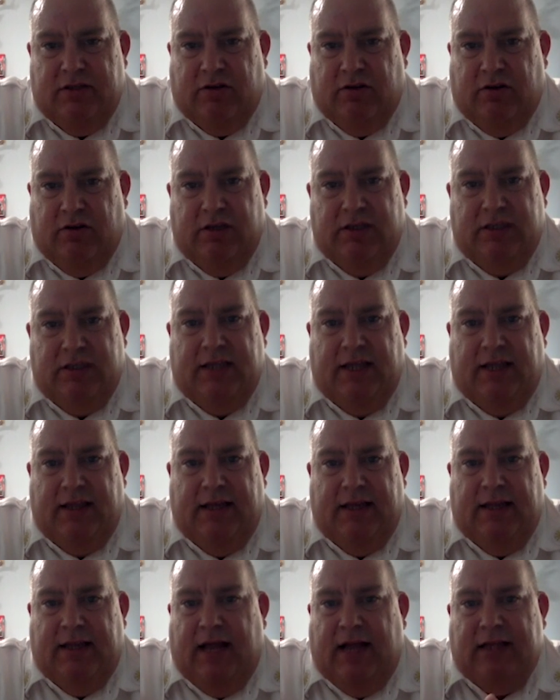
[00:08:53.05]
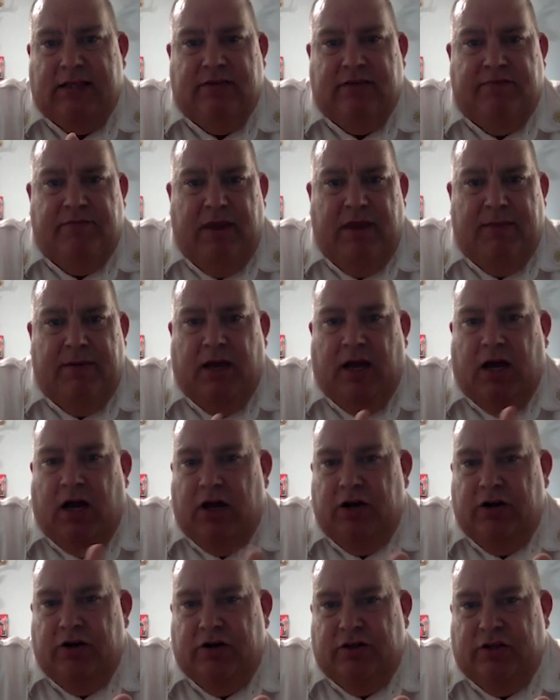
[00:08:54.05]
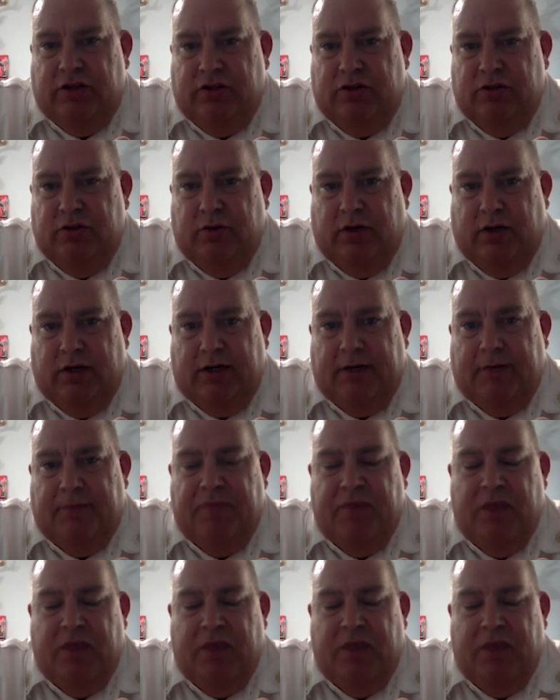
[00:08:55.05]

they're only selling lots of maybe 100 to 200.